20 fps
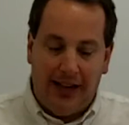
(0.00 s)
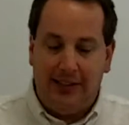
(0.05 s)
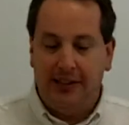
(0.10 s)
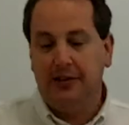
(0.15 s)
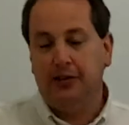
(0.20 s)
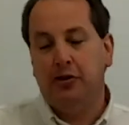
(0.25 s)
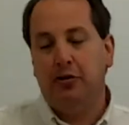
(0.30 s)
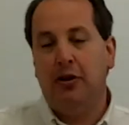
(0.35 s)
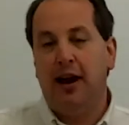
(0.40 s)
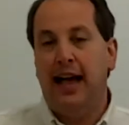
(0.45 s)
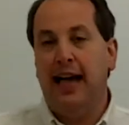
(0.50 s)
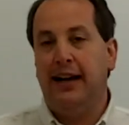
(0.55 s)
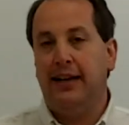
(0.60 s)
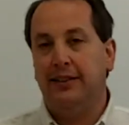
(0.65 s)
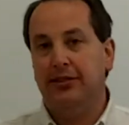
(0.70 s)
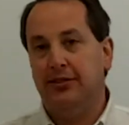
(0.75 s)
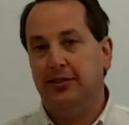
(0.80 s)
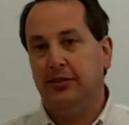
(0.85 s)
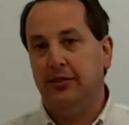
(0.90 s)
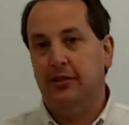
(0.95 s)
that
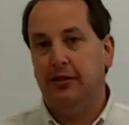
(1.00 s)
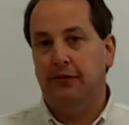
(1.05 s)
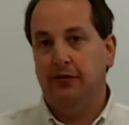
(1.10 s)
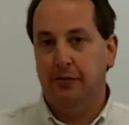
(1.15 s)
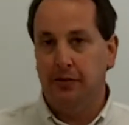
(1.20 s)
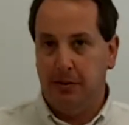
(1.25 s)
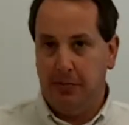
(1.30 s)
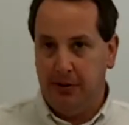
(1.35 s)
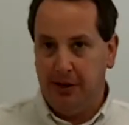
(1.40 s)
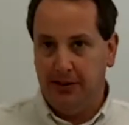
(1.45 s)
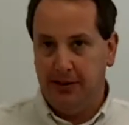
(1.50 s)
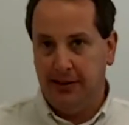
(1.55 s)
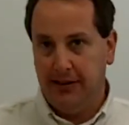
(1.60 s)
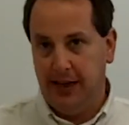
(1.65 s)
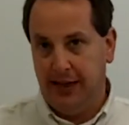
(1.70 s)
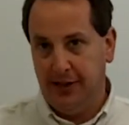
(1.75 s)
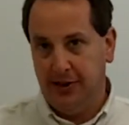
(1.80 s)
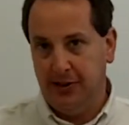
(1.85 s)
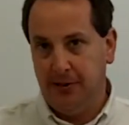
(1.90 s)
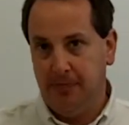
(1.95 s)
detracts from your
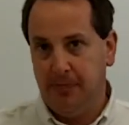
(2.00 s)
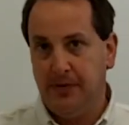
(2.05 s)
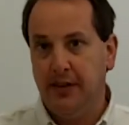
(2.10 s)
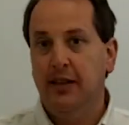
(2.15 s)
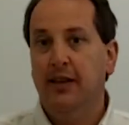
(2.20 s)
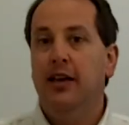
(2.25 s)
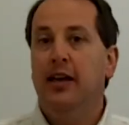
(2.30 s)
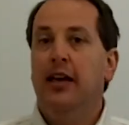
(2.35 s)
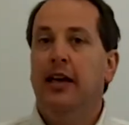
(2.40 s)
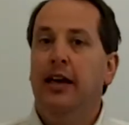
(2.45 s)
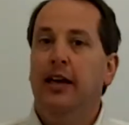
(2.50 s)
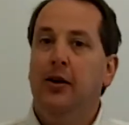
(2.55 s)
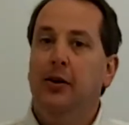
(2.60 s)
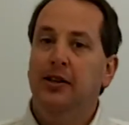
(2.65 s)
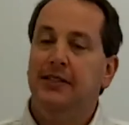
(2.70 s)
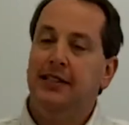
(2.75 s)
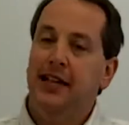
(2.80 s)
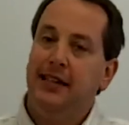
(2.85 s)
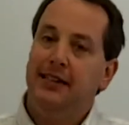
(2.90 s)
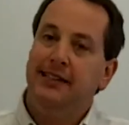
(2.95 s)
presentation. It
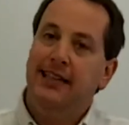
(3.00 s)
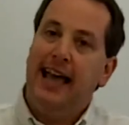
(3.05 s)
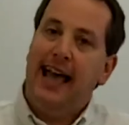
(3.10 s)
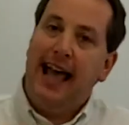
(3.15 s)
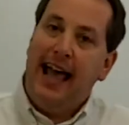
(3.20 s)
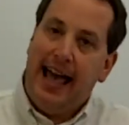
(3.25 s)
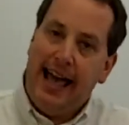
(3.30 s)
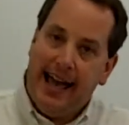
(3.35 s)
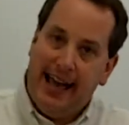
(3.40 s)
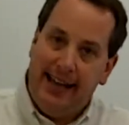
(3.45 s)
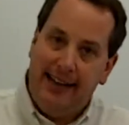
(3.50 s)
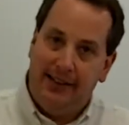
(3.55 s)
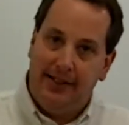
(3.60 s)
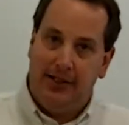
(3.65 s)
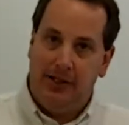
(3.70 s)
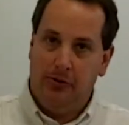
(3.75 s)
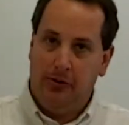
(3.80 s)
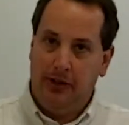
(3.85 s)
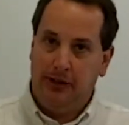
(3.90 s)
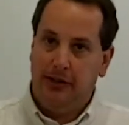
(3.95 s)
always has to add
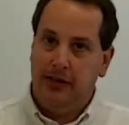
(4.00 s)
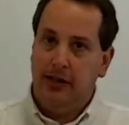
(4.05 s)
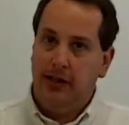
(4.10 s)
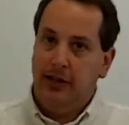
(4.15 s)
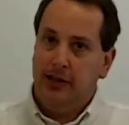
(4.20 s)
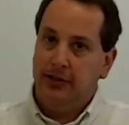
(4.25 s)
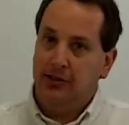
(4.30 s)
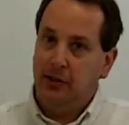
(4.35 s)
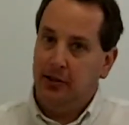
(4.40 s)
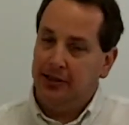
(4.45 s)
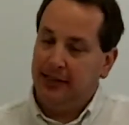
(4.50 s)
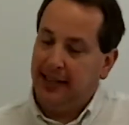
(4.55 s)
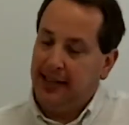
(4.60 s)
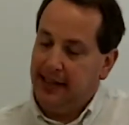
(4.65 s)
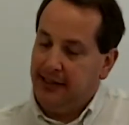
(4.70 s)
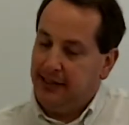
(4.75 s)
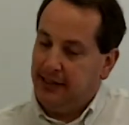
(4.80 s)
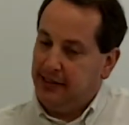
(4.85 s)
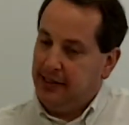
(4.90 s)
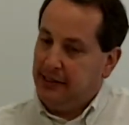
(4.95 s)
to it. So this
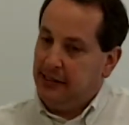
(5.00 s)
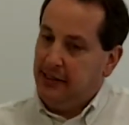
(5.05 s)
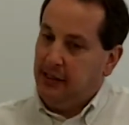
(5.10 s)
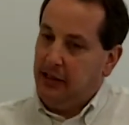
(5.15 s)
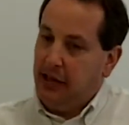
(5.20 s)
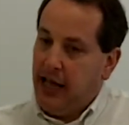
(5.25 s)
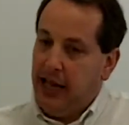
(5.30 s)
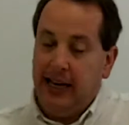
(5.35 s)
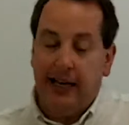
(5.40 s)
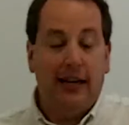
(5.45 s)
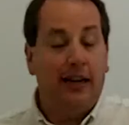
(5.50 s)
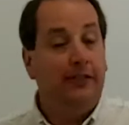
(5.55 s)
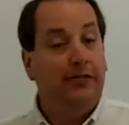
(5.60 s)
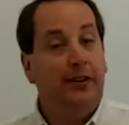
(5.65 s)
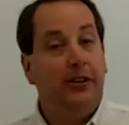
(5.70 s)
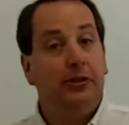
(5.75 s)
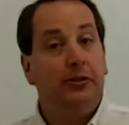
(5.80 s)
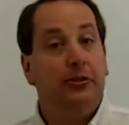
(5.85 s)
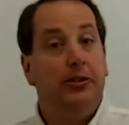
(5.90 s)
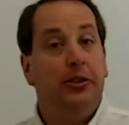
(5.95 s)
isn't any kind
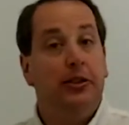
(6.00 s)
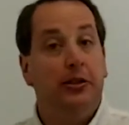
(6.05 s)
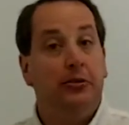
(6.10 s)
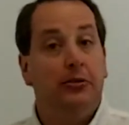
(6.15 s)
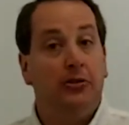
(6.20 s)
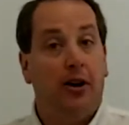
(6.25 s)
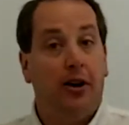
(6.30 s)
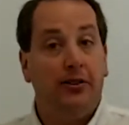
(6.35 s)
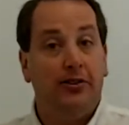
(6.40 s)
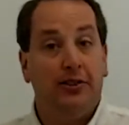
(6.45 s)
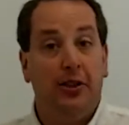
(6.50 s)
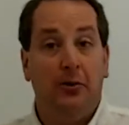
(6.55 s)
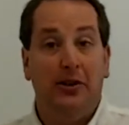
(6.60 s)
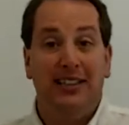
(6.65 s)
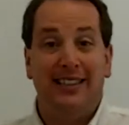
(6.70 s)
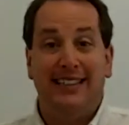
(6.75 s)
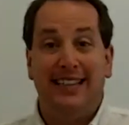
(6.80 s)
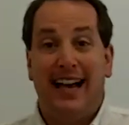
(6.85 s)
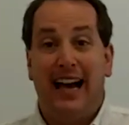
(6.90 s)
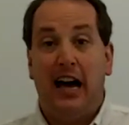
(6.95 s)
of visual you use also.
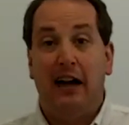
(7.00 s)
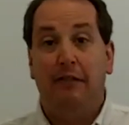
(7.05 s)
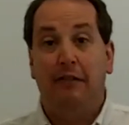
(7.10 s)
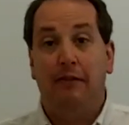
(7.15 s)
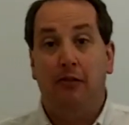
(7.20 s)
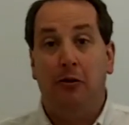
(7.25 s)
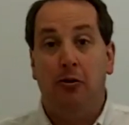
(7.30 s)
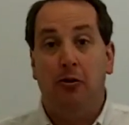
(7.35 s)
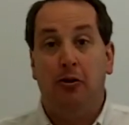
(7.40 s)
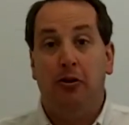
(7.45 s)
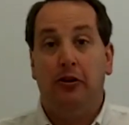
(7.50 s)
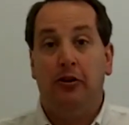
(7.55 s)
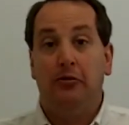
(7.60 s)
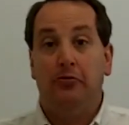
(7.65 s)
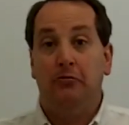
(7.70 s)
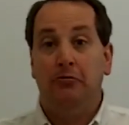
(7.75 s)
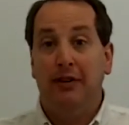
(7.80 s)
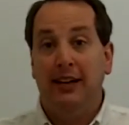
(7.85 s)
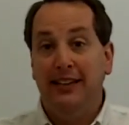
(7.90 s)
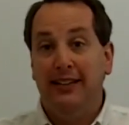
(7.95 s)
It's not
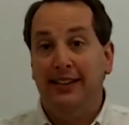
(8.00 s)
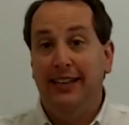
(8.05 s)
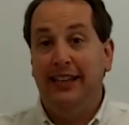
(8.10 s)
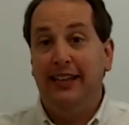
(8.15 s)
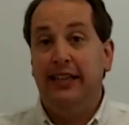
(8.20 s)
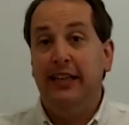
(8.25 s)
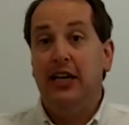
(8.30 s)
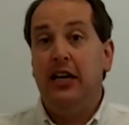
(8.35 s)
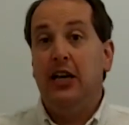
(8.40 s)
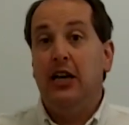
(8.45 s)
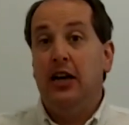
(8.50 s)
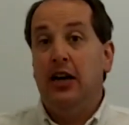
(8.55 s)
for really